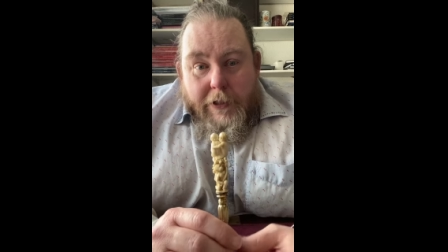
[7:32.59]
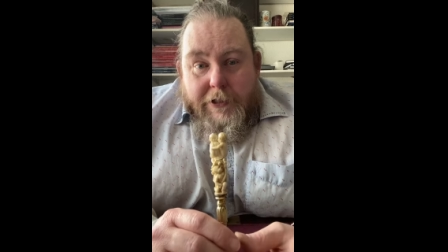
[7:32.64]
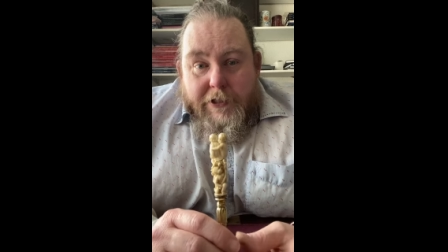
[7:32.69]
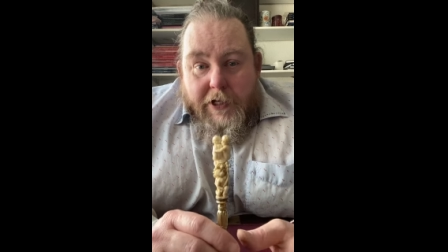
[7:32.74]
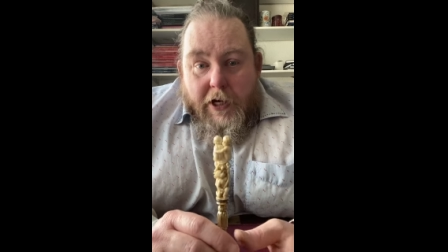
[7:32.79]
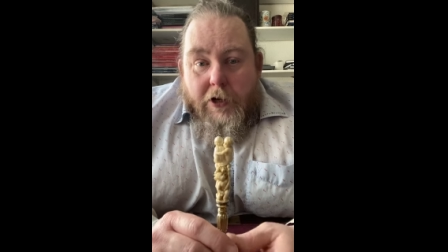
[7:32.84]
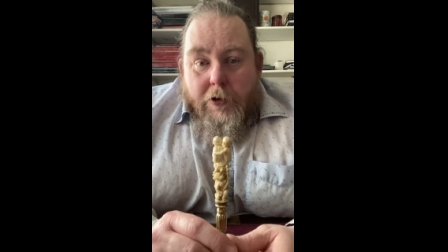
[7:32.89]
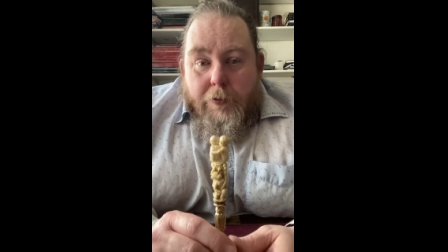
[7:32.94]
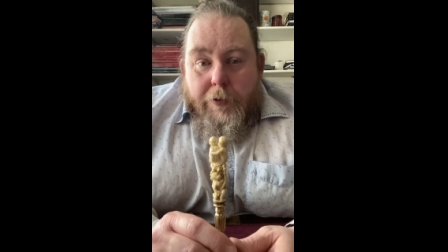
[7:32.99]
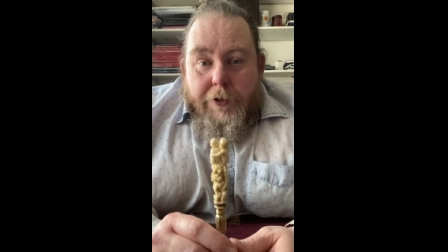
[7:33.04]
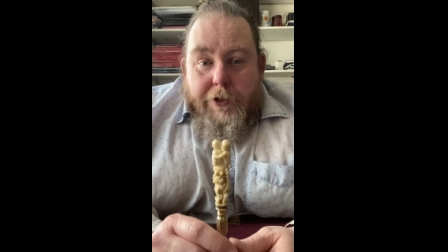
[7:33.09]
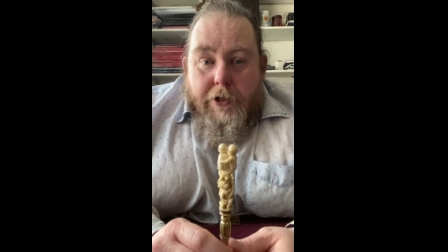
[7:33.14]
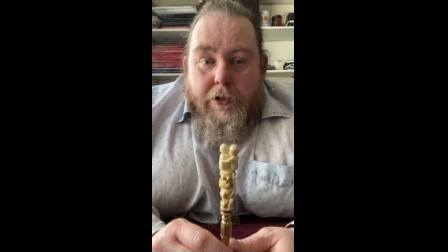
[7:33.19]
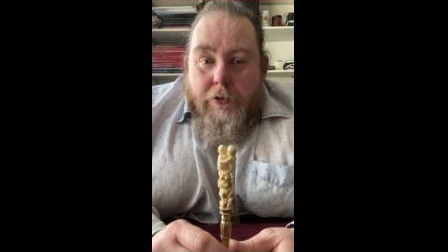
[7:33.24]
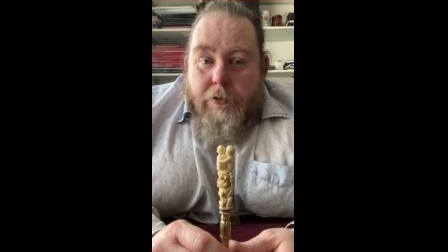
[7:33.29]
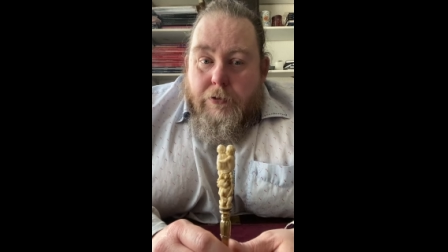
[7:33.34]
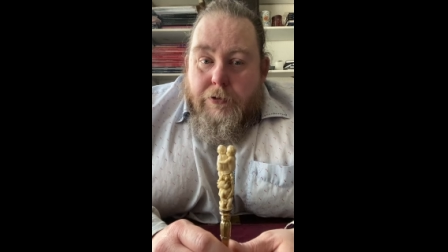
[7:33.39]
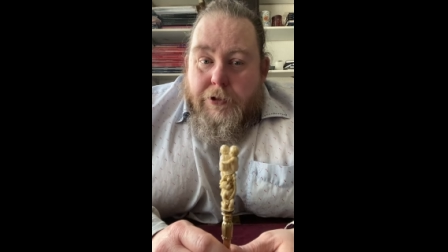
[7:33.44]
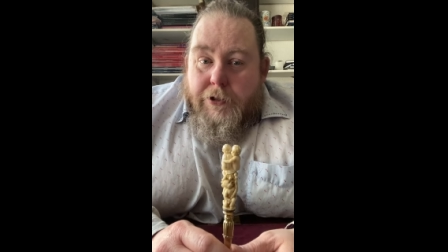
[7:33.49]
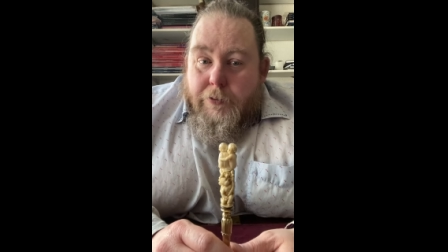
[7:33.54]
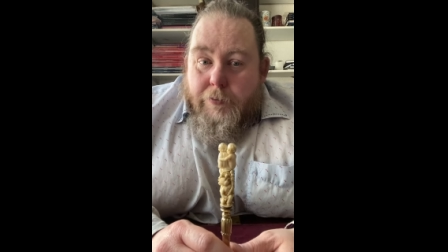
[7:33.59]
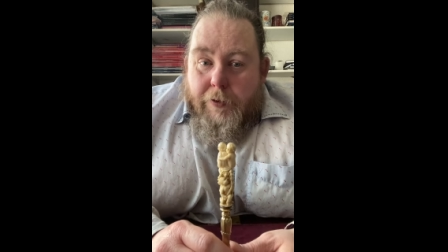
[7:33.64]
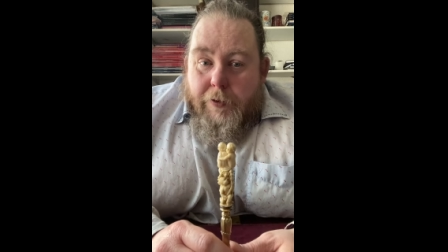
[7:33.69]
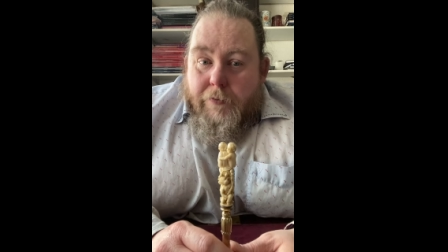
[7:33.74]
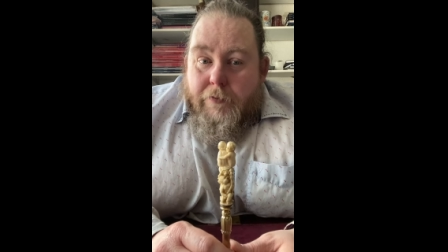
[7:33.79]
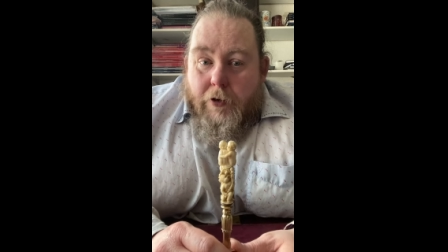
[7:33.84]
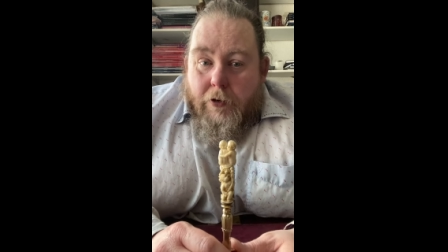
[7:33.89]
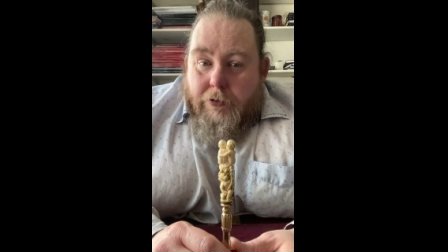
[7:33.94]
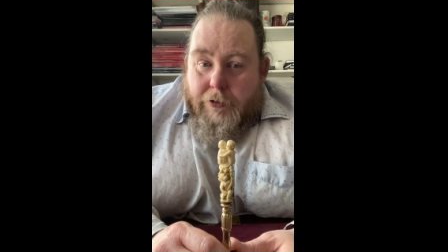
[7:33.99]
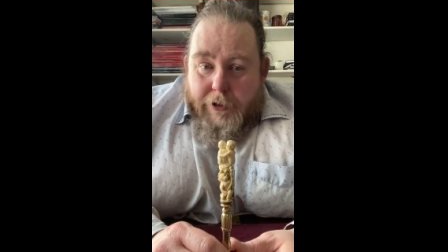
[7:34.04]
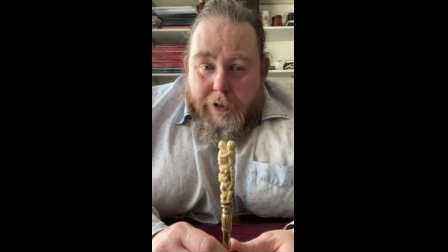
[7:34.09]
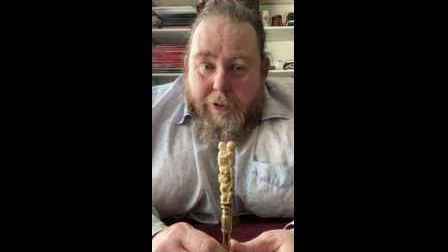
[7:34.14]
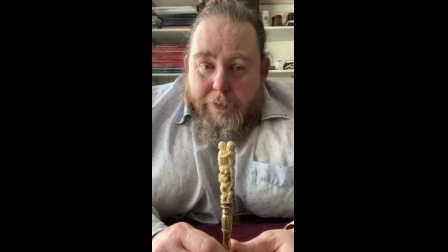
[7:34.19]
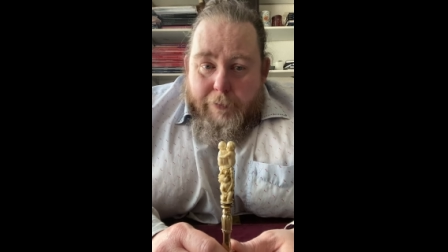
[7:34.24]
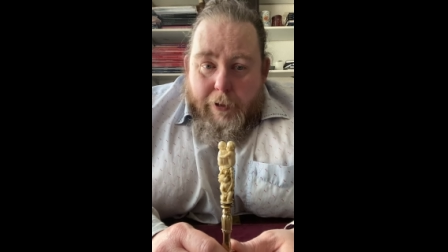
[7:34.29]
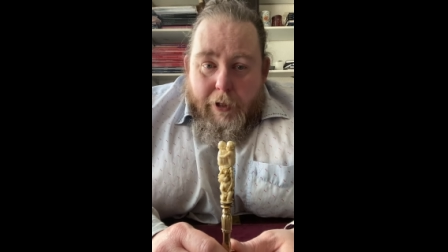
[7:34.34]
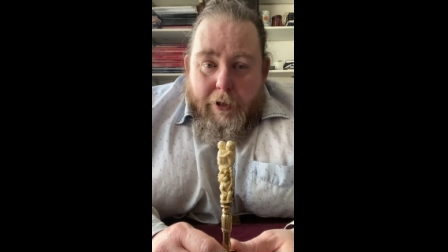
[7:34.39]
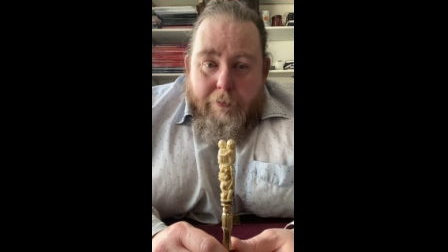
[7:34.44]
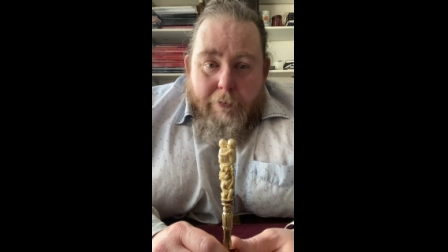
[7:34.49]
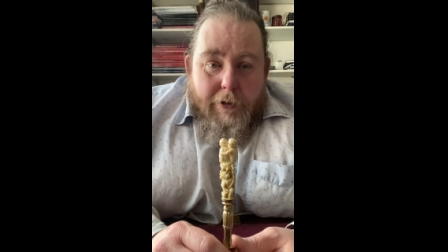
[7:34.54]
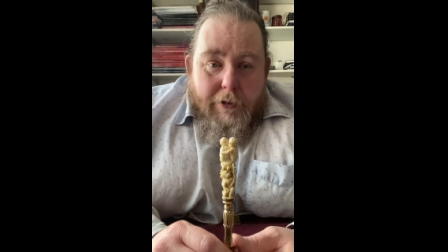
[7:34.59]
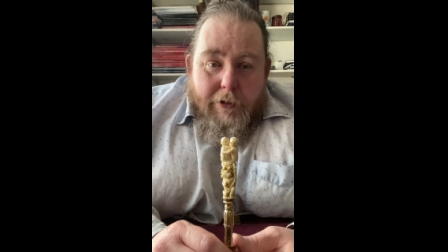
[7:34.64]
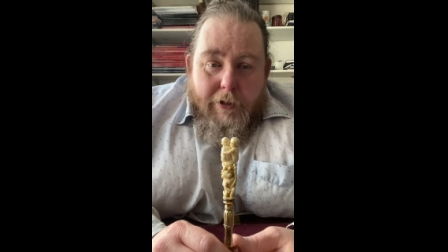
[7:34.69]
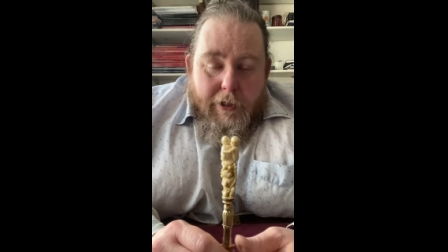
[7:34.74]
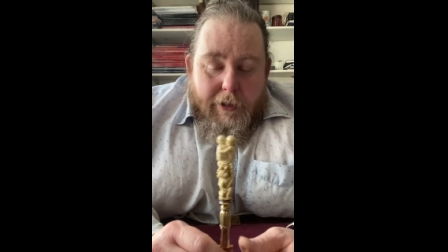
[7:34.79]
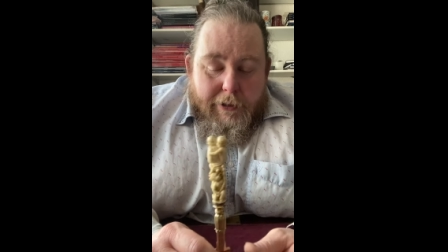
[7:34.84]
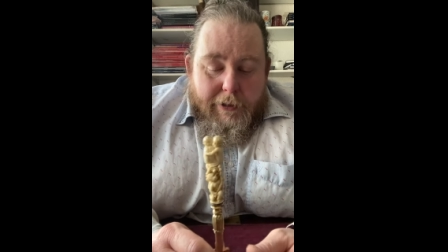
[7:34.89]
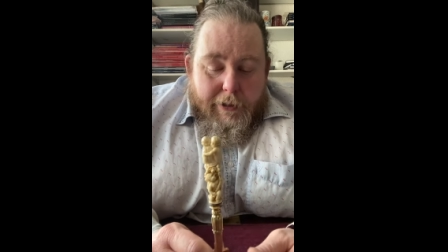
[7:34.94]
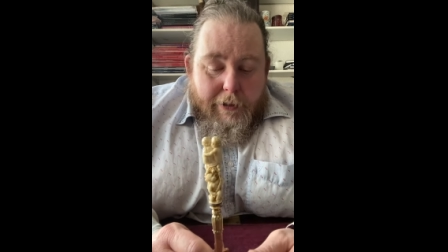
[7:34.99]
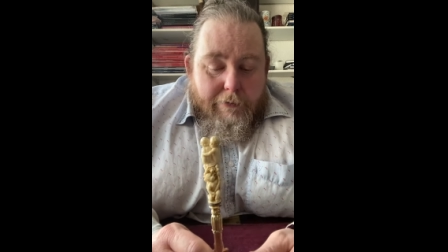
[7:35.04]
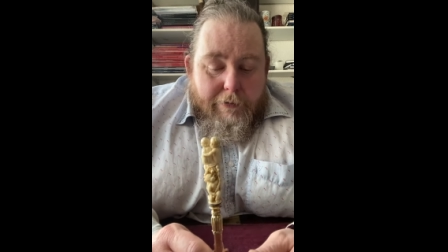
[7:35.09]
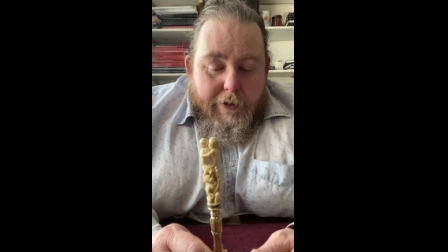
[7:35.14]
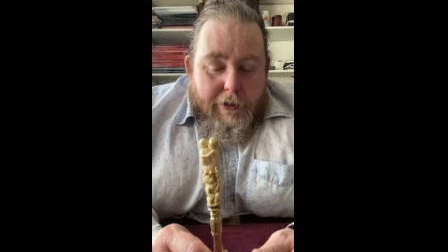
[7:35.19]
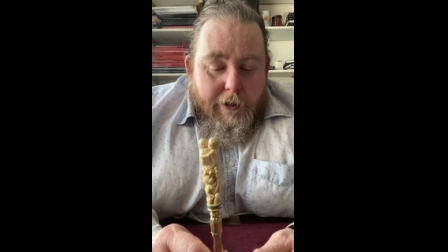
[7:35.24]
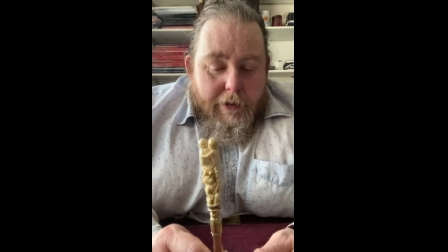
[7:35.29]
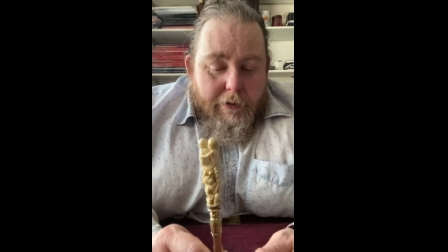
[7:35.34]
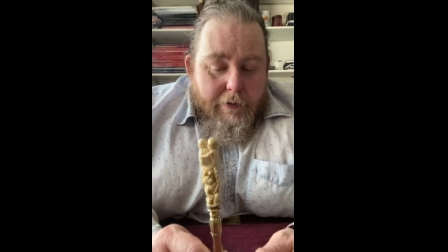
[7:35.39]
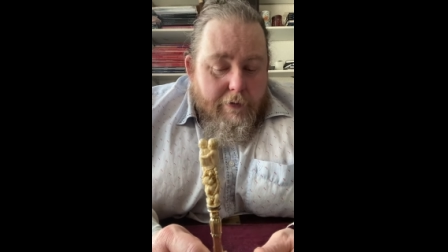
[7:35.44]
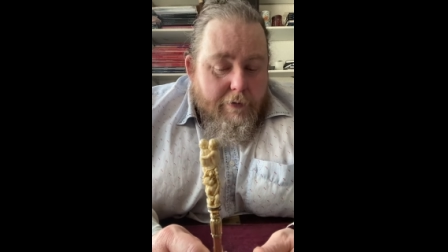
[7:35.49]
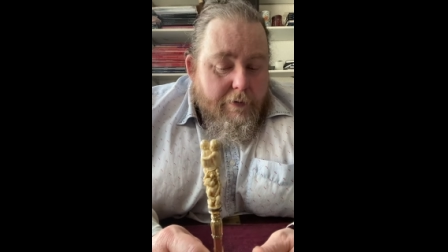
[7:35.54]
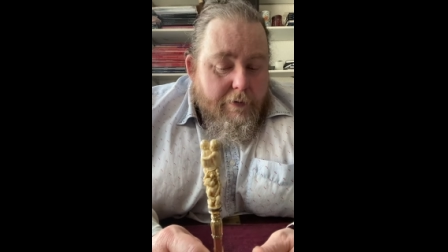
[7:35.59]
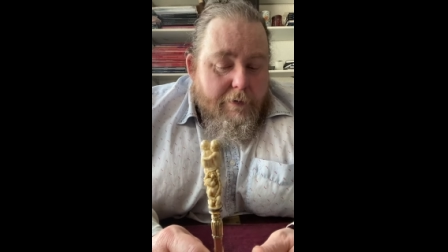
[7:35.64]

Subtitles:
stuck with the laws that we've got at the moment. I don't think,